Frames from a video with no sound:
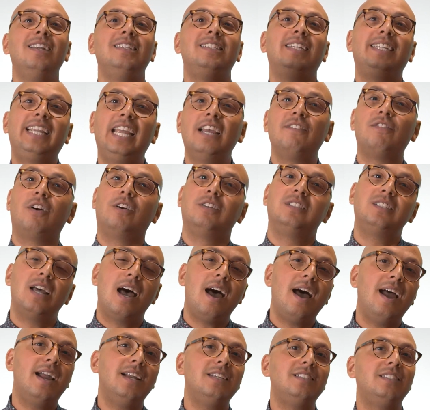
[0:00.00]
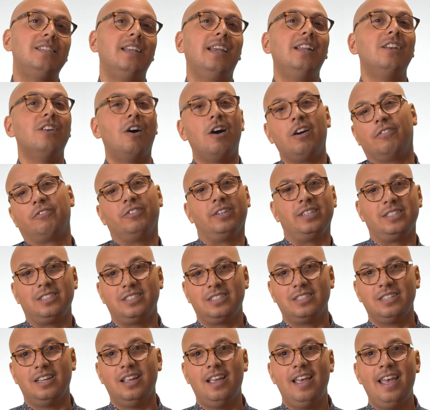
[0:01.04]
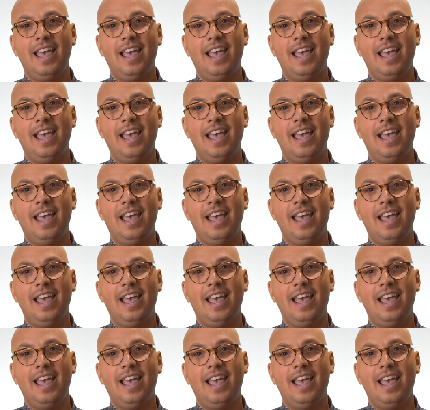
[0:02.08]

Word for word: to give our tithes and offerings.